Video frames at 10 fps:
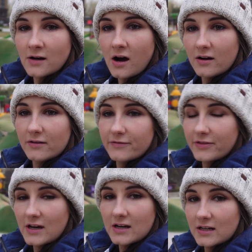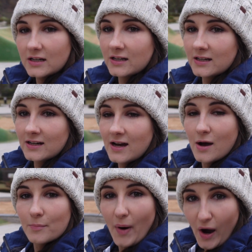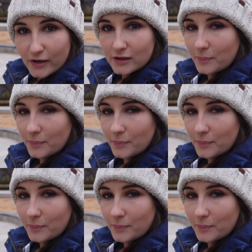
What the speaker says: of the park